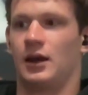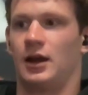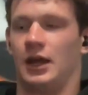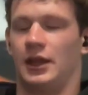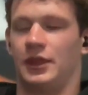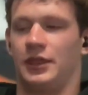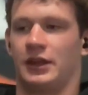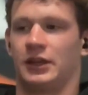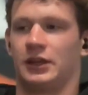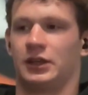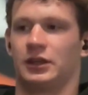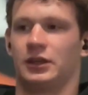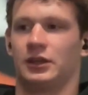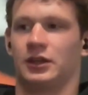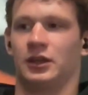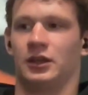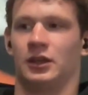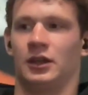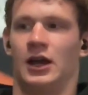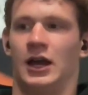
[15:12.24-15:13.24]
think
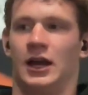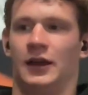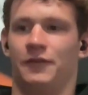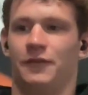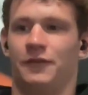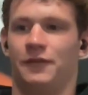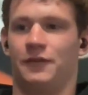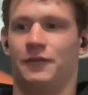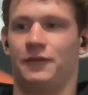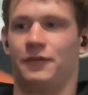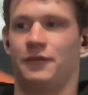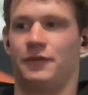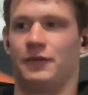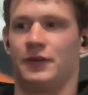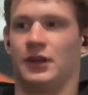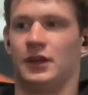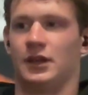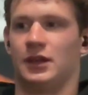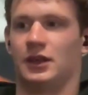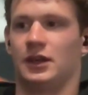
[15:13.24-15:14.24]
life
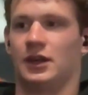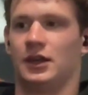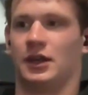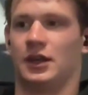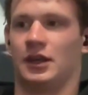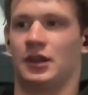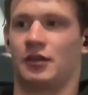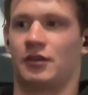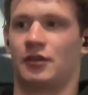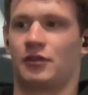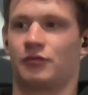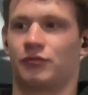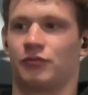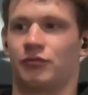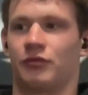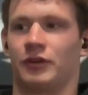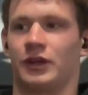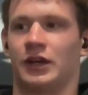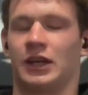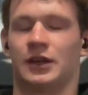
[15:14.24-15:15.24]
is
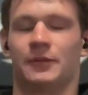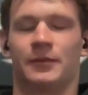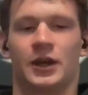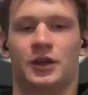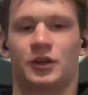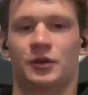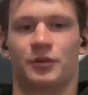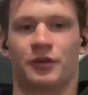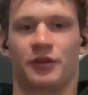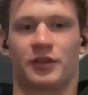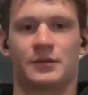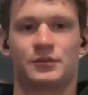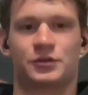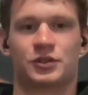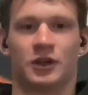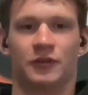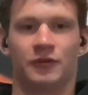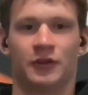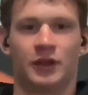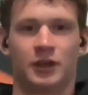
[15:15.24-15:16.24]
really about your perception
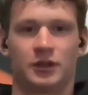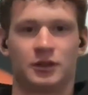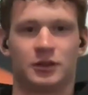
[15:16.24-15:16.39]
of it.